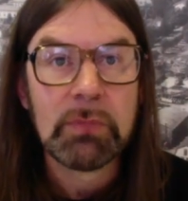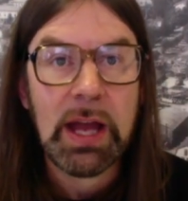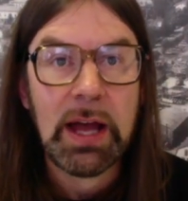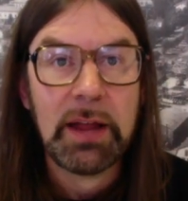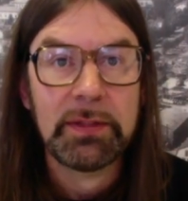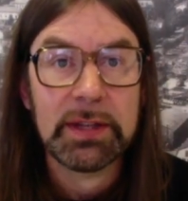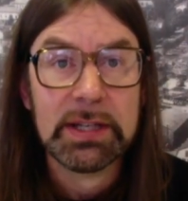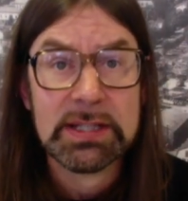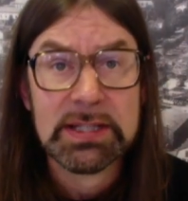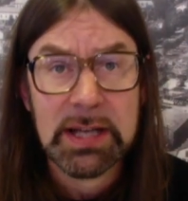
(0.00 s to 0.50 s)

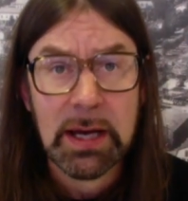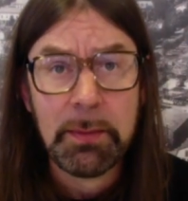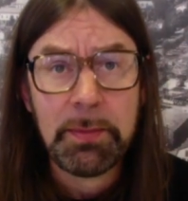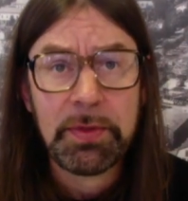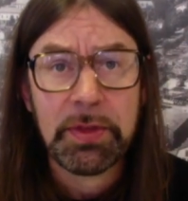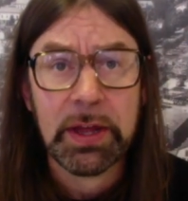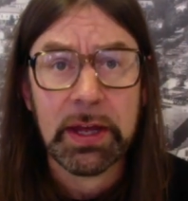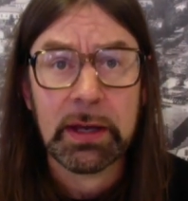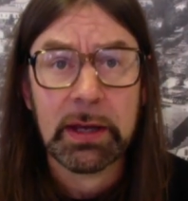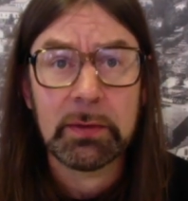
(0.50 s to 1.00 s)
And this
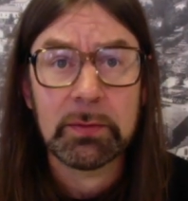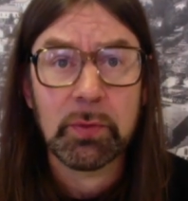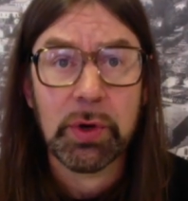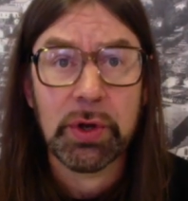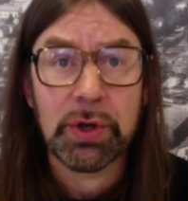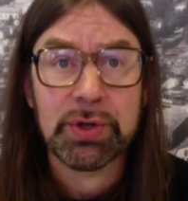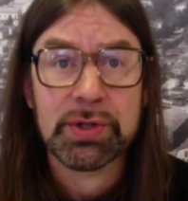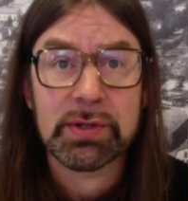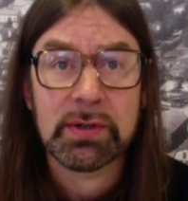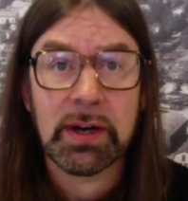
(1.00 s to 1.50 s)
something,
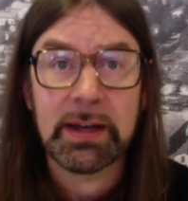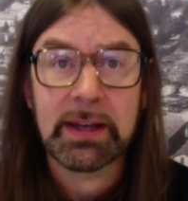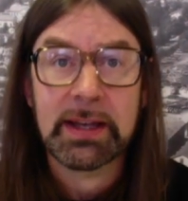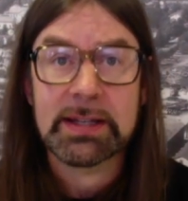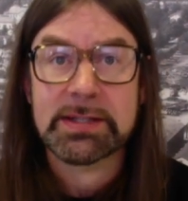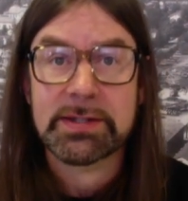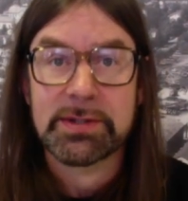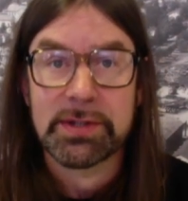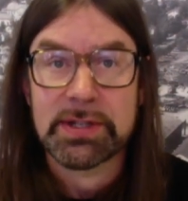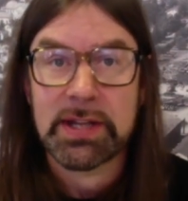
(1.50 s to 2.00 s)
which I
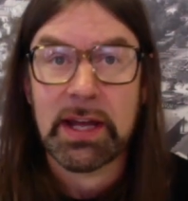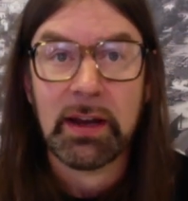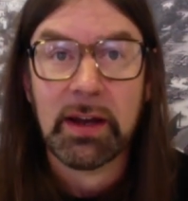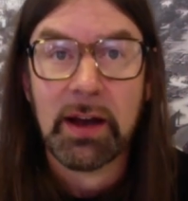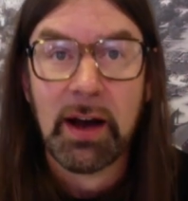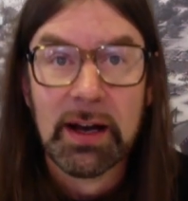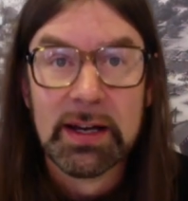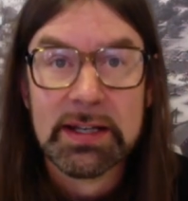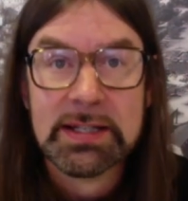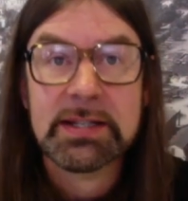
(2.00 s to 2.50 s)
guess the Zen
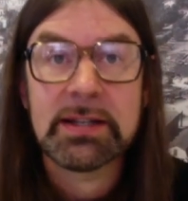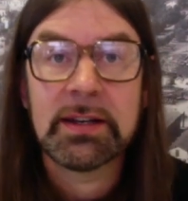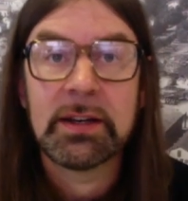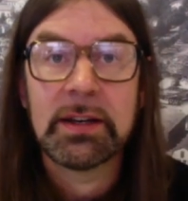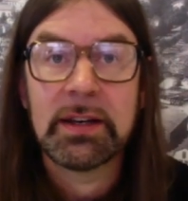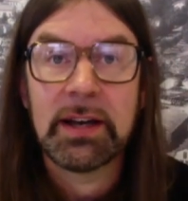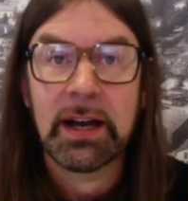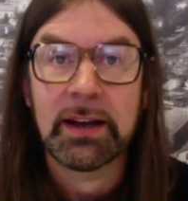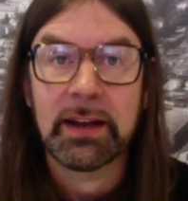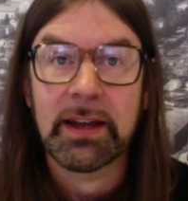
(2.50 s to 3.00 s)
guys
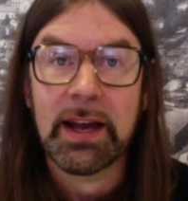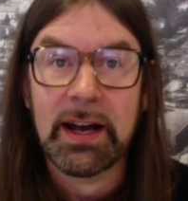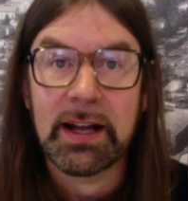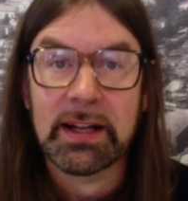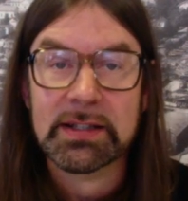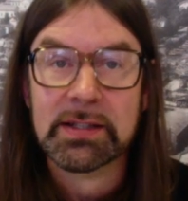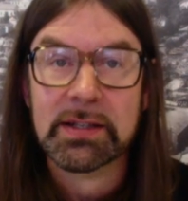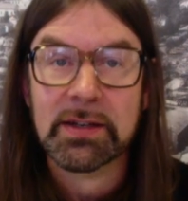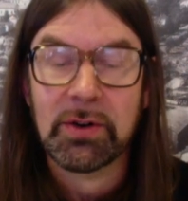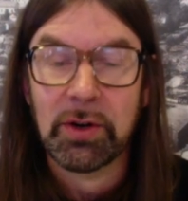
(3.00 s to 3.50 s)
and
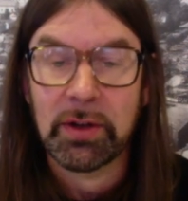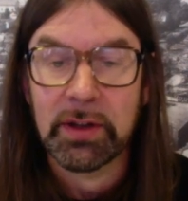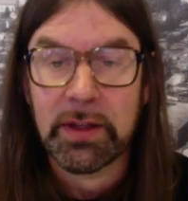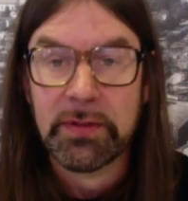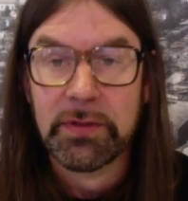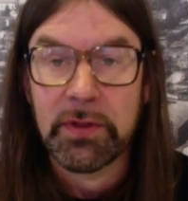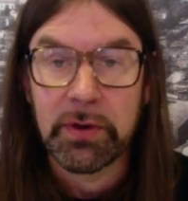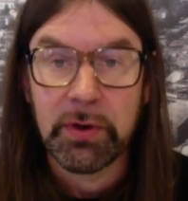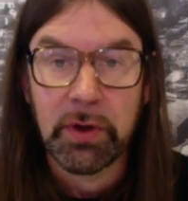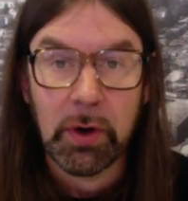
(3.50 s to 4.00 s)
gals call
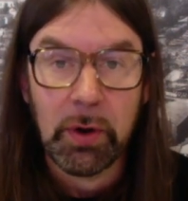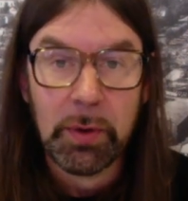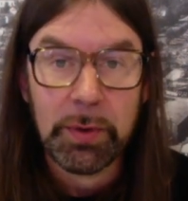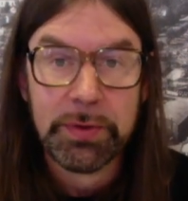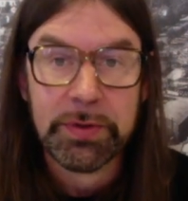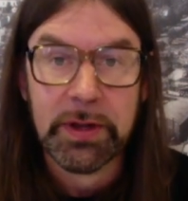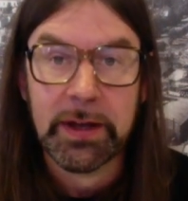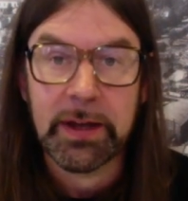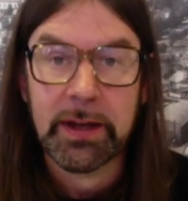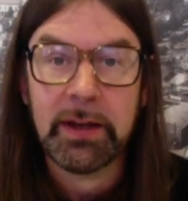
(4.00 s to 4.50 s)
it the no
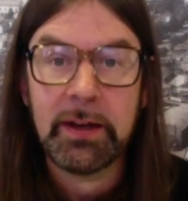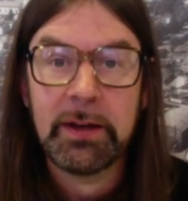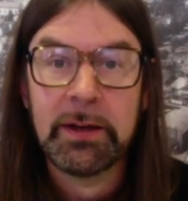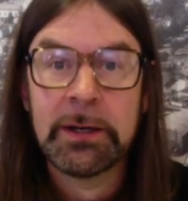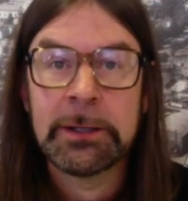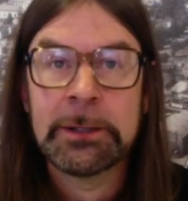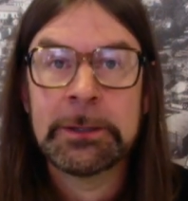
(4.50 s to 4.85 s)
thing,